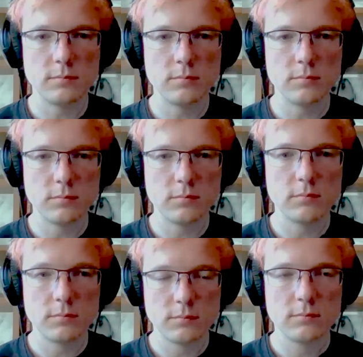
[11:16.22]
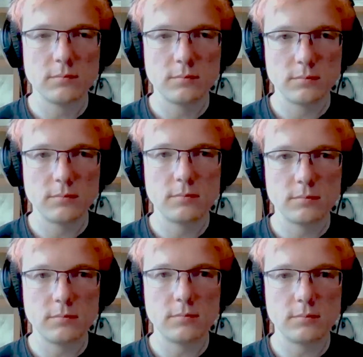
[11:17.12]

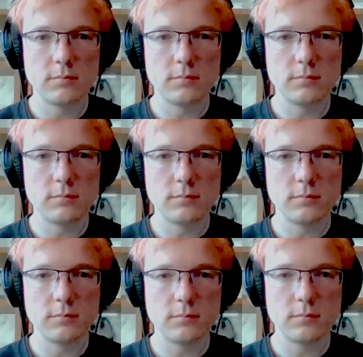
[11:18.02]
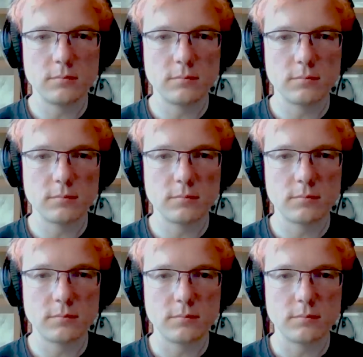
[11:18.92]

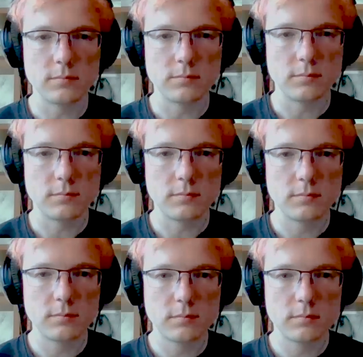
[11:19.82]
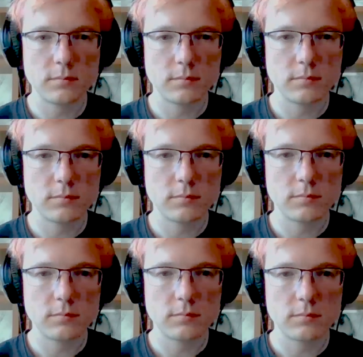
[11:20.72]

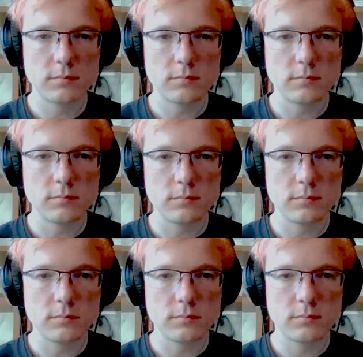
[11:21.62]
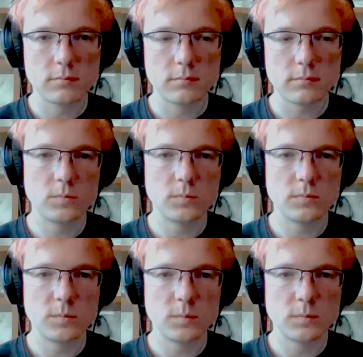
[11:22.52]

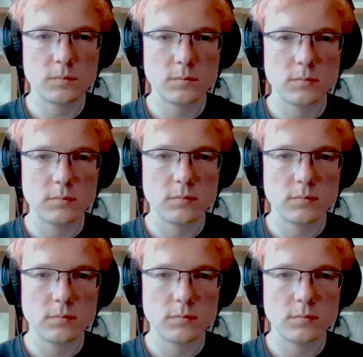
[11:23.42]
This person isn't speaking.